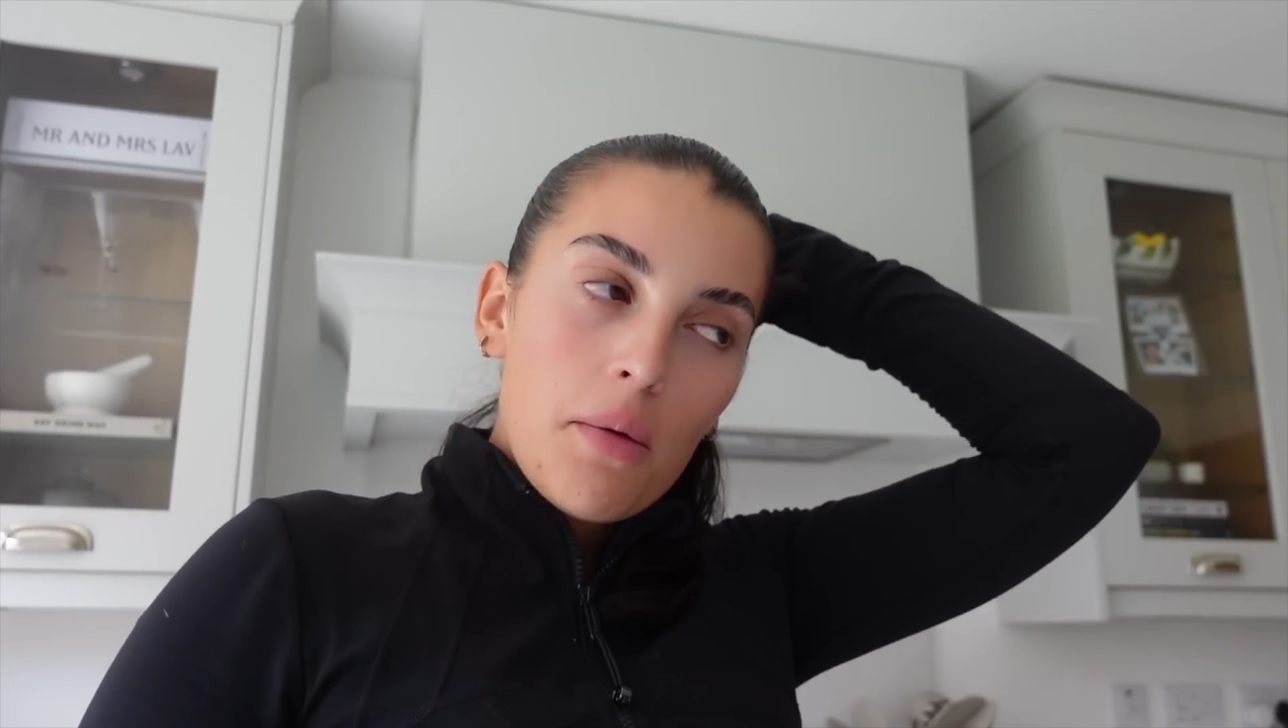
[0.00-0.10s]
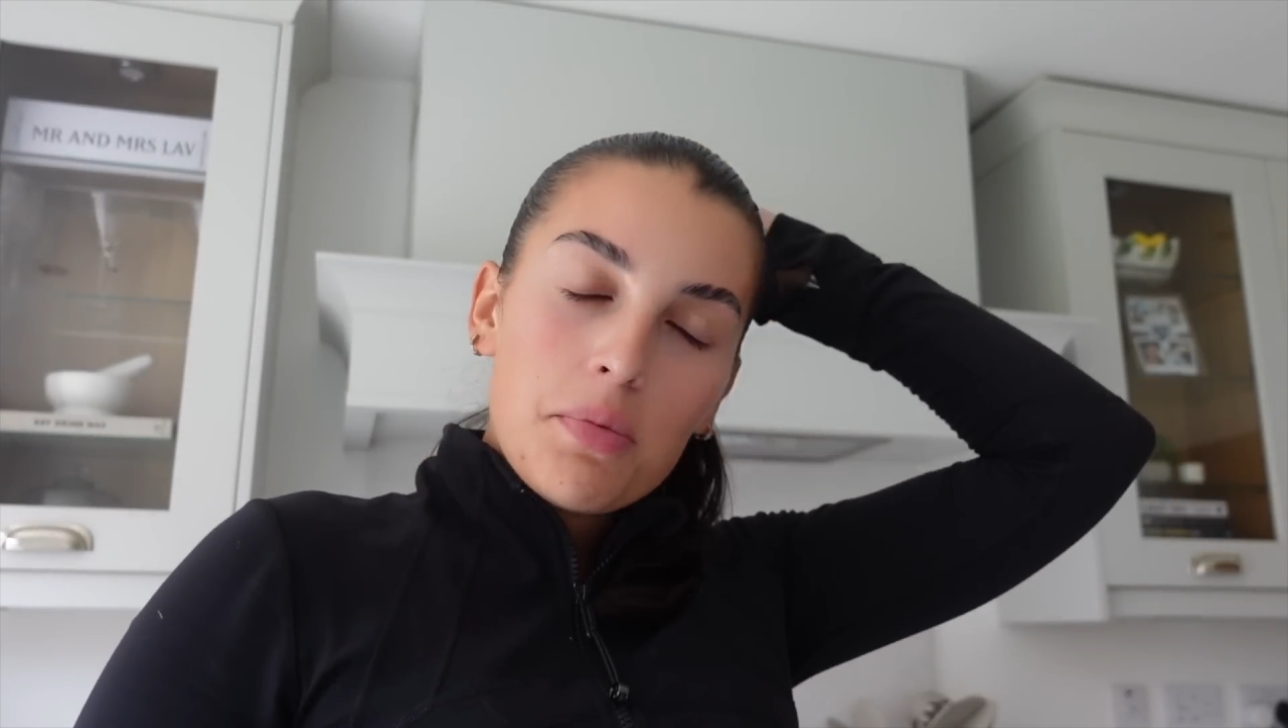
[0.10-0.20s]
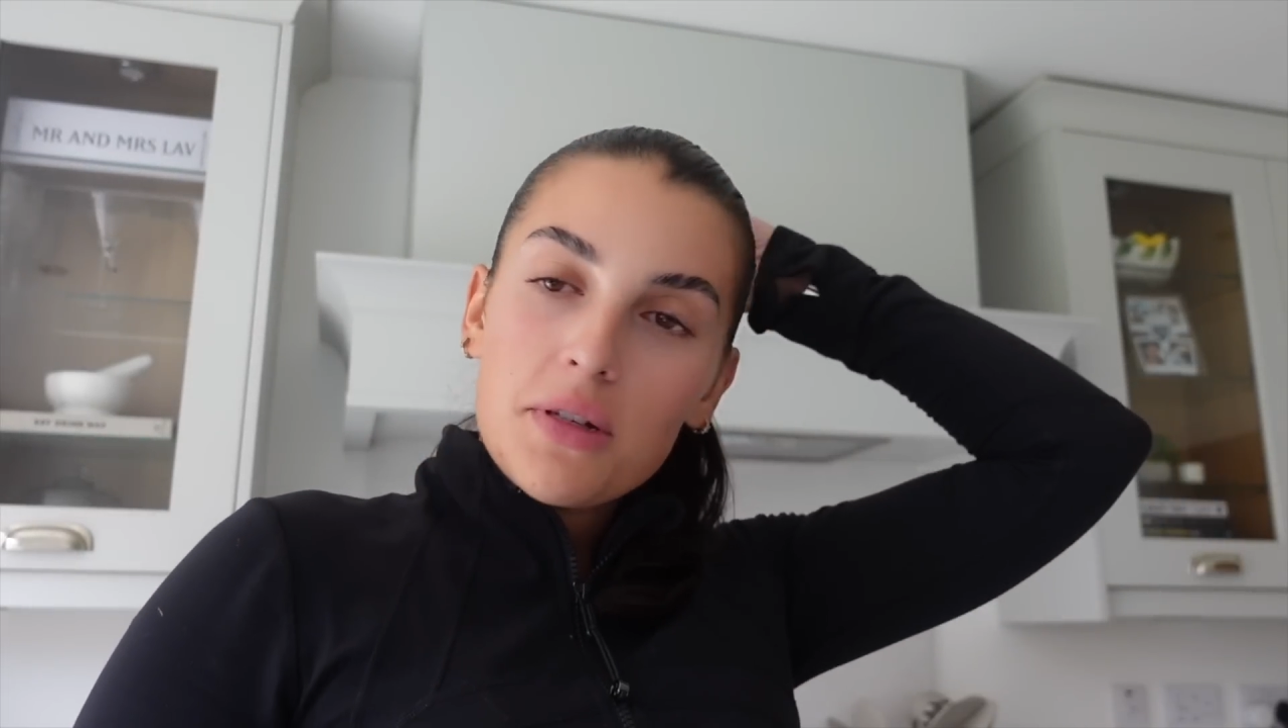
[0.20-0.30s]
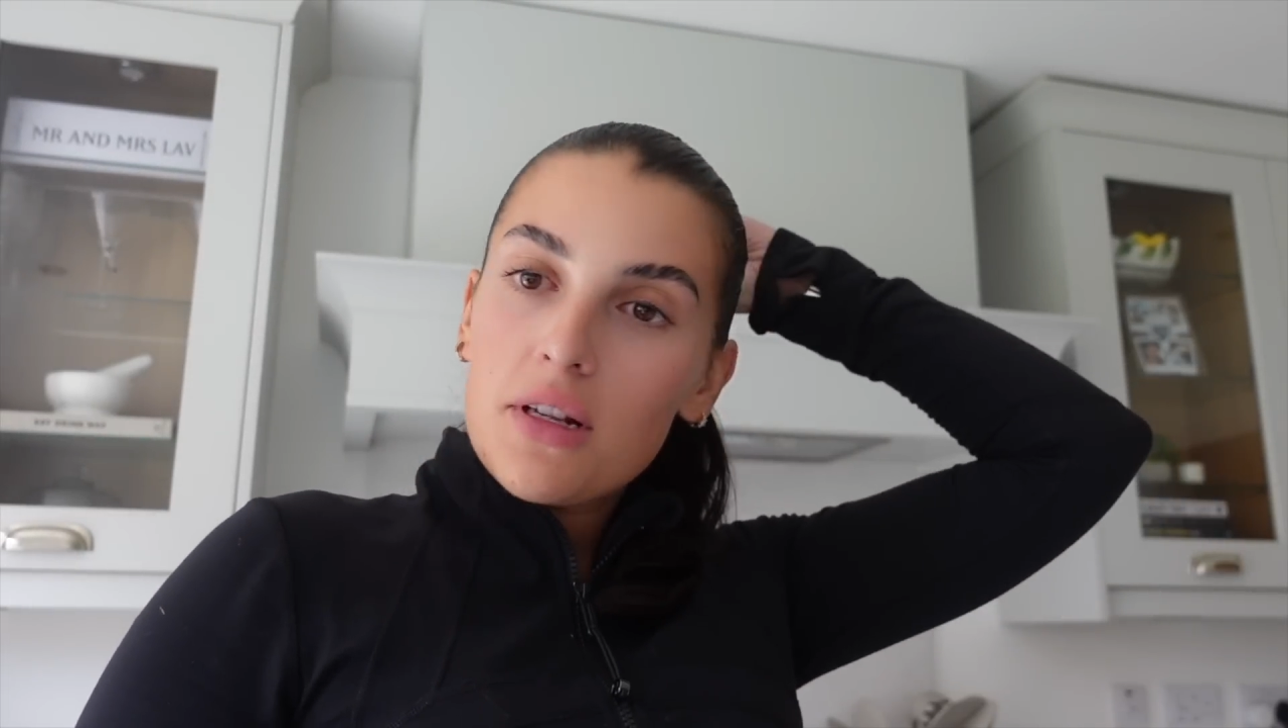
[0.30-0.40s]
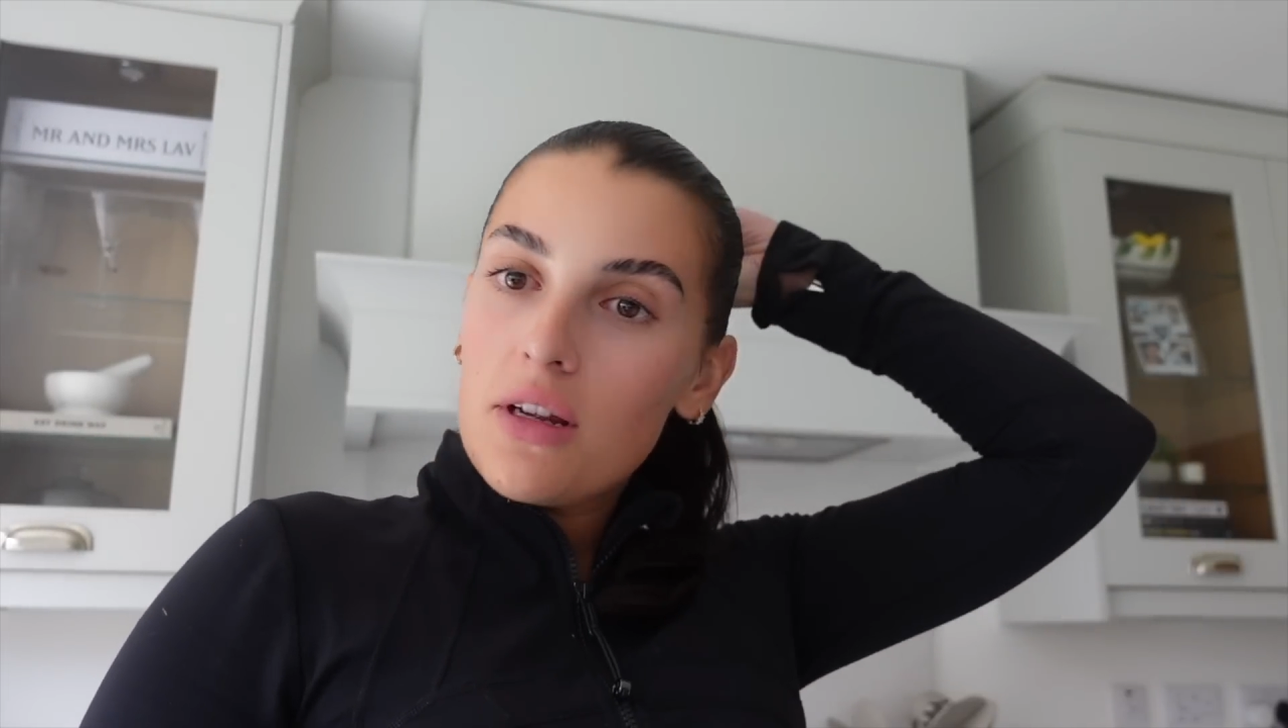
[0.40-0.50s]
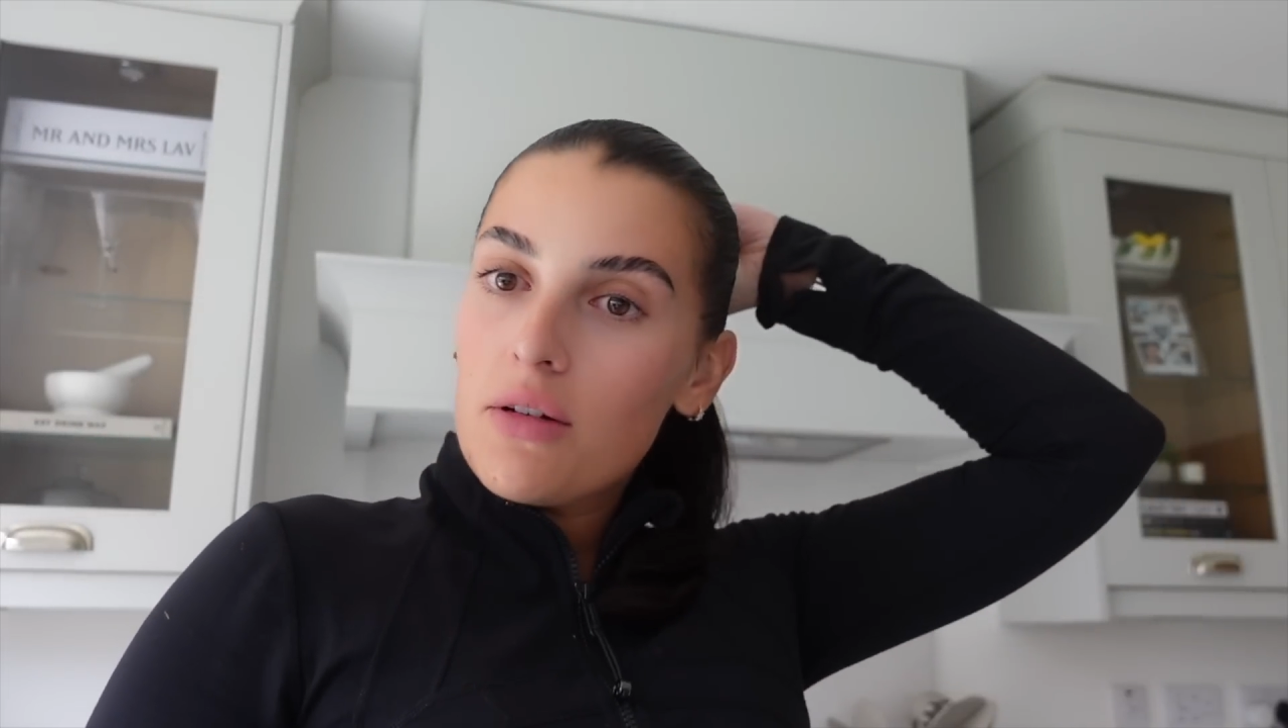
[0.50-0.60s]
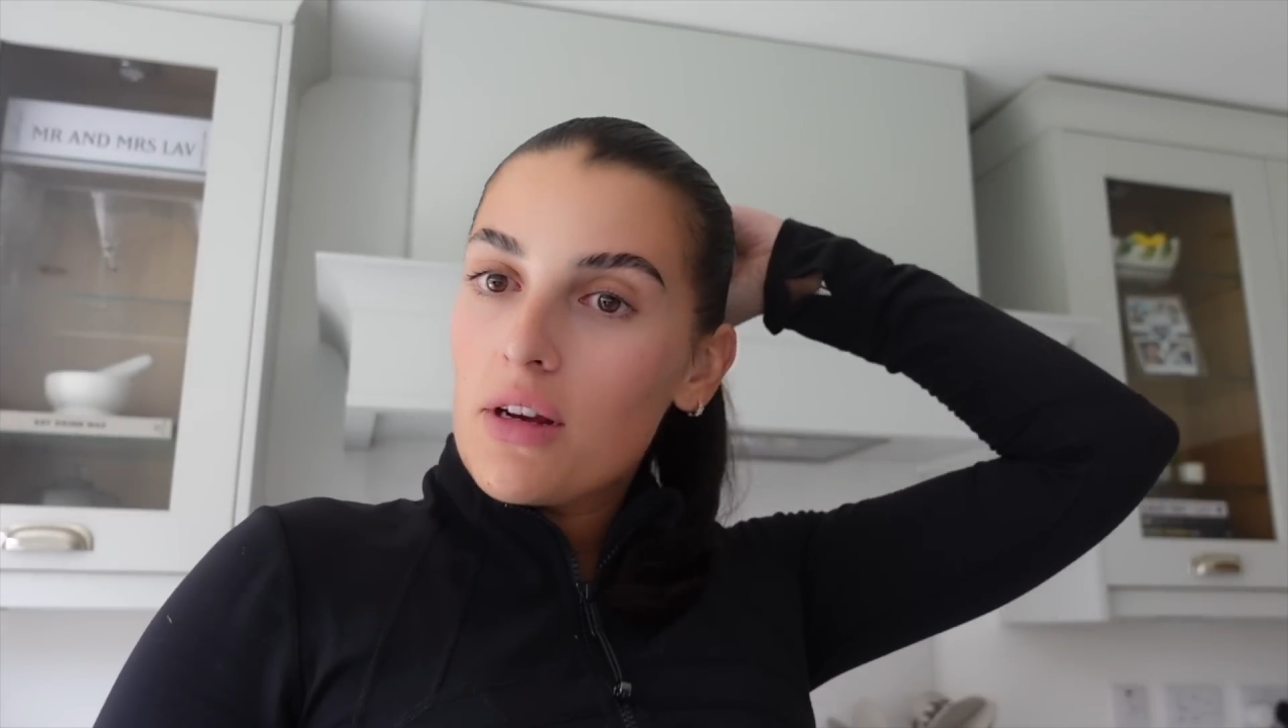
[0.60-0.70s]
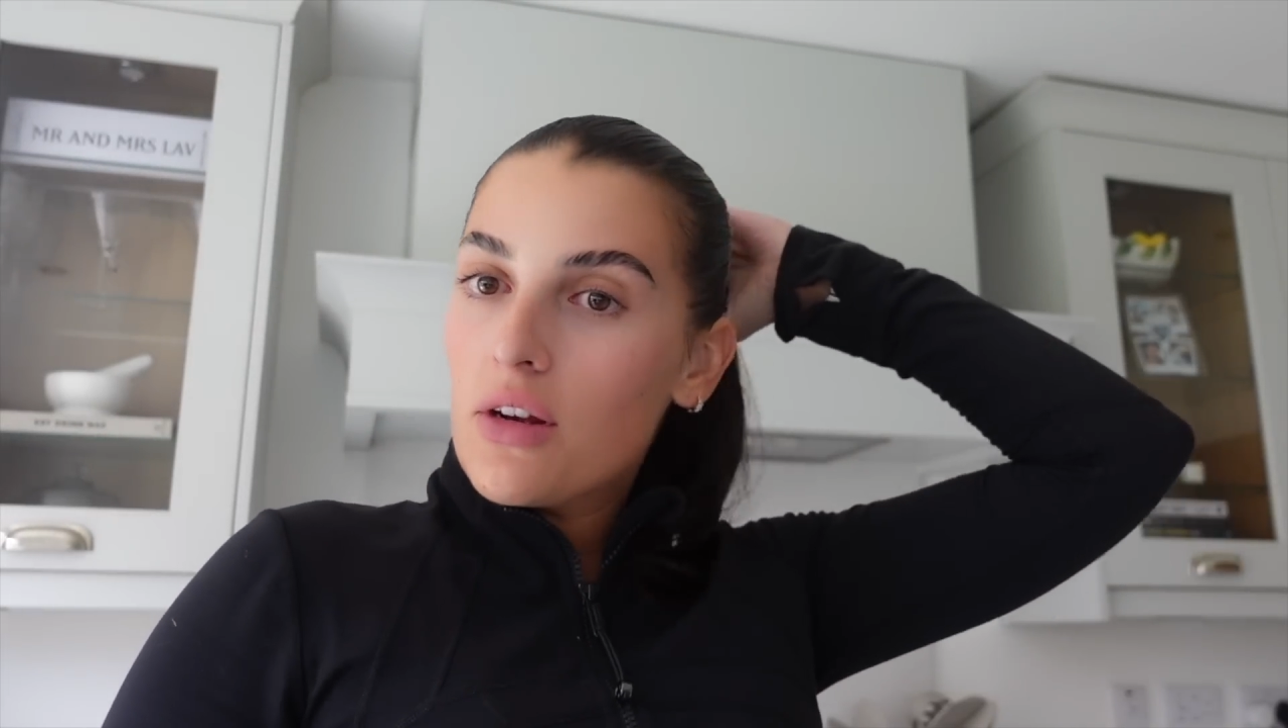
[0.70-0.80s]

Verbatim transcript: absolutely